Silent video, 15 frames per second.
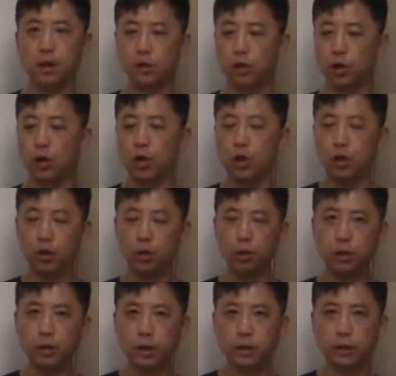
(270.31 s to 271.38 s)
So
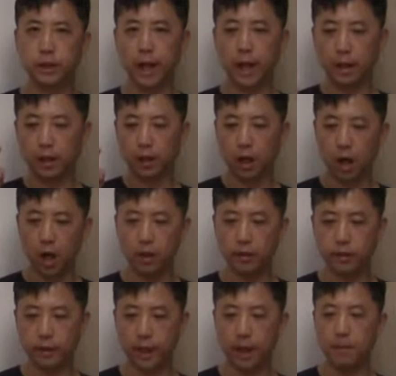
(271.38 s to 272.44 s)
you understand
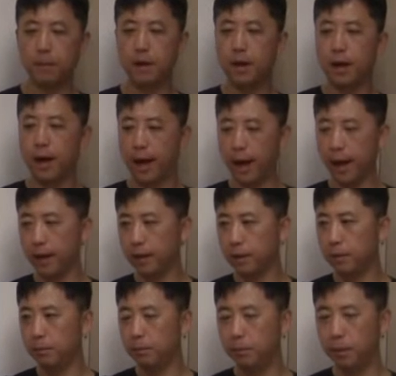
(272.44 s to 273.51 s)
concept
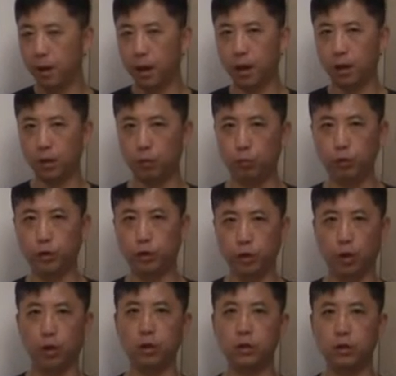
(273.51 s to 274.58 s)
and
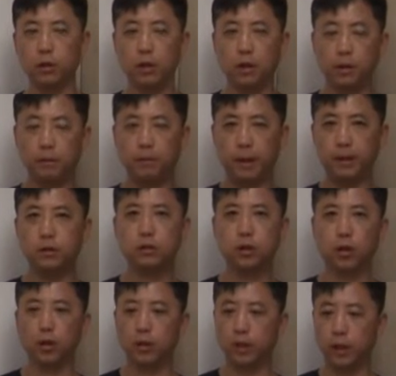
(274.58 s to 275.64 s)
result
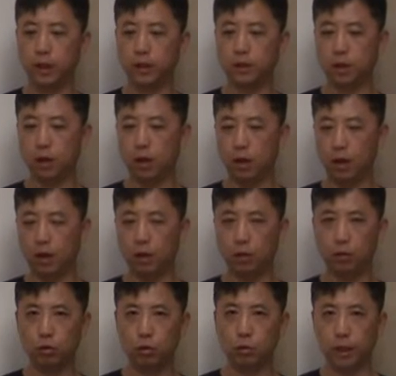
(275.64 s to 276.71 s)
based on this
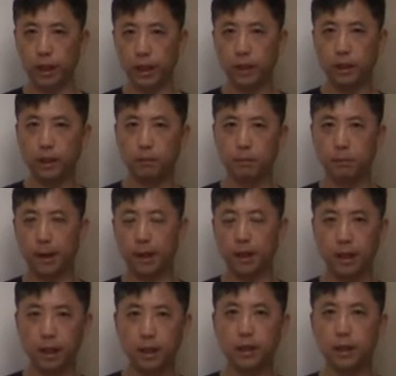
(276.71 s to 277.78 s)

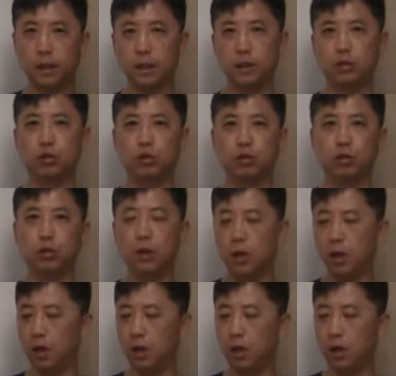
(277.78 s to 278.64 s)
linking this to